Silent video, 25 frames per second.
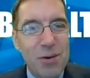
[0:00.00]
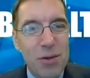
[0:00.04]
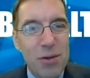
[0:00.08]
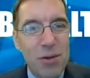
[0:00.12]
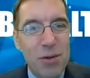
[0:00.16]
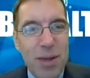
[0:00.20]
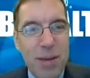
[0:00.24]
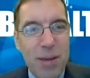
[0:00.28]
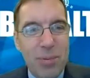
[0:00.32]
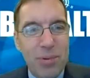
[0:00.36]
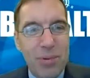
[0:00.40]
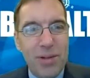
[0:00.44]
with
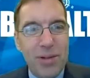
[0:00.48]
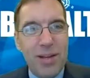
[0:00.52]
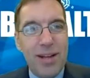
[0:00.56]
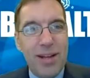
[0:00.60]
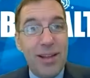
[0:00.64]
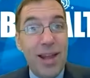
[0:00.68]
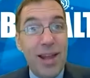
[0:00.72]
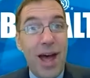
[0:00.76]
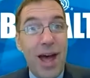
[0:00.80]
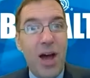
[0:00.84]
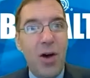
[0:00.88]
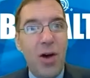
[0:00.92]
people, and
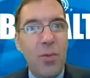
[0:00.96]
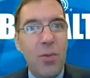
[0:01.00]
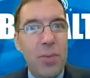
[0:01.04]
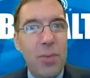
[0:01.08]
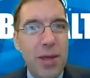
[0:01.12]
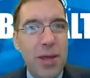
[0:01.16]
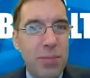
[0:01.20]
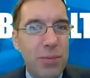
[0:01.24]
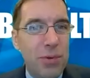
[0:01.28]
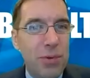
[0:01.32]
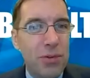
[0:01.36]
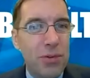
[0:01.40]
allow
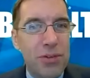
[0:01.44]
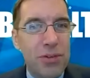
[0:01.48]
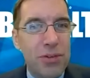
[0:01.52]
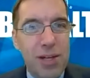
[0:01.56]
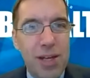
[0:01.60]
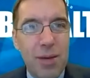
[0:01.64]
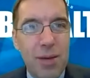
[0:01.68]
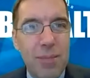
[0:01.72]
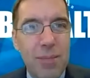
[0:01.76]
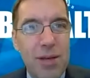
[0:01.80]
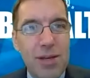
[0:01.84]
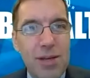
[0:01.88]
people to
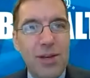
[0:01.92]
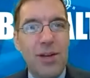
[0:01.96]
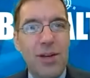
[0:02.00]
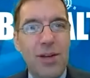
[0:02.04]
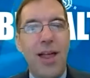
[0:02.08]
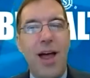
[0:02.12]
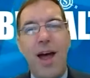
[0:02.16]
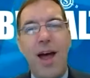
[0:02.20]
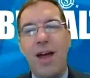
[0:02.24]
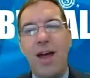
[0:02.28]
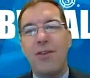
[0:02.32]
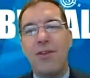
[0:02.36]
come into your
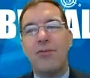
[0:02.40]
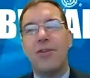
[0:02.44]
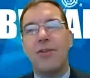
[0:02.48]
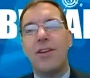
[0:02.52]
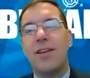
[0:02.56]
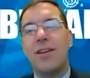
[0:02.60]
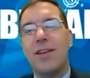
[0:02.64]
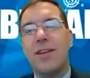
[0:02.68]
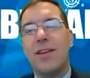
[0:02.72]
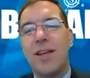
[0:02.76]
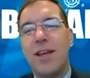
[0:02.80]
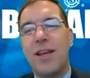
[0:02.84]
life
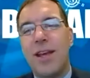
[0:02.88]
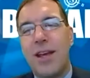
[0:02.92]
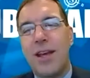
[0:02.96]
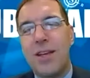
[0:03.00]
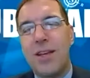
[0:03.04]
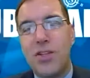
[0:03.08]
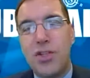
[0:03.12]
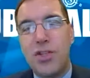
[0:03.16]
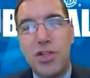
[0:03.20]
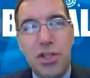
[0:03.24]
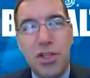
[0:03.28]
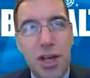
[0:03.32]
and,
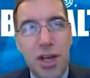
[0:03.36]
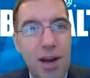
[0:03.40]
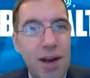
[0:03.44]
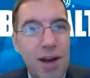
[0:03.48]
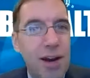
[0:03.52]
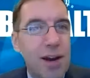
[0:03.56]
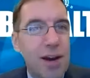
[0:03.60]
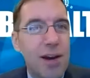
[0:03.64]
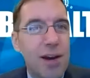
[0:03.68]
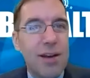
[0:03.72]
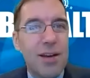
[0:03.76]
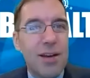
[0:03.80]
and
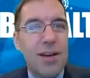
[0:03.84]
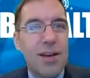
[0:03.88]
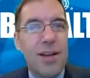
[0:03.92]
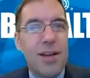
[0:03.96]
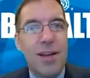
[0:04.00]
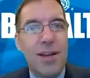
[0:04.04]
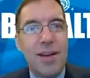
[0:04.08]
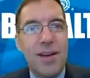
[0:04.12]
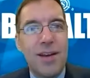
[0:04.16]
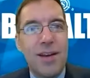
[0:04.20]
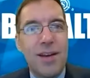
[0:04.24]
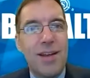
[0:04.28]
share and,
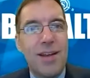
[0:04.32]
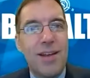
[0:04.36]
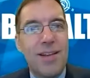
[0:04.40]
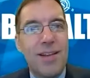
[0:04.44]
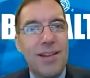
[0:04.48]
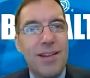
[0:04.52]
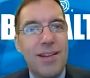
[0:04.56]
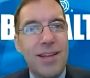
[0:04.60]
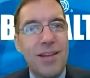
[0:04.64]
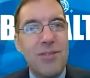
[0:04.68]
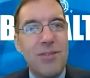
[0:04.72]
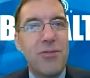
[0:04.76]
and,
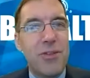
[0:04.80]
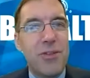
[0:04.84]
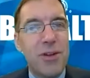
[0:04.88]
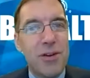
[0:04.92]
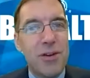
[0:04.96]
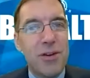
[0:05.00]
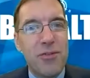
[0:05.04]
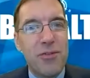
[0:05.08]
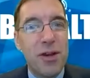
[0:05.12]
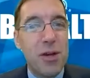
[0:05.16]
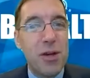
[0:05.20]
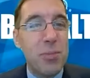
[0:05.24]
and leave
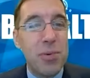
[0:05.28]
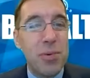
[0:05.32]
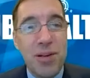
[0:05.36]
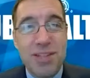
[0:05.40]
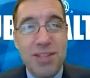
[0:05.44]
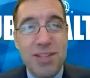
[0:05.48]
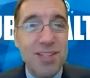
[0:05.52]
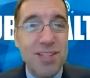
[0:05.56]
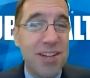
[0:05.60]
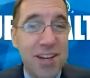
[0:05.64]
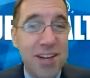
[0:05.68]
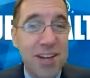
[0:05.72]
their
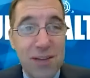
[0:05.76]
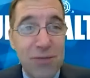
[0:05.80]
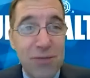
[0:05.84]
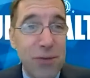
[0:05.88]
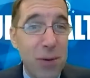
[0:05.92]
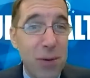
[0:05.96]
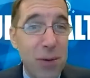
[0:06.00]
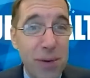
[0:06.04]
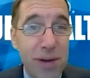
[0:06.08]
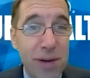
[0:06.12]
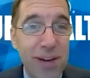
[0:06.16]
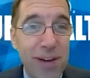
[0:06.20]
fingerprints on it, if
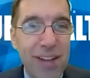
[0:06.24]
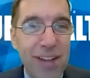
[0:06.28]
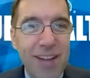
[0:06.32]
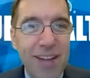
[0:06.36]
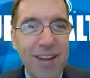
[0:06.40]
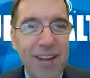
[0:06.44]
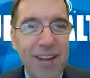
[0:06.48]
you will.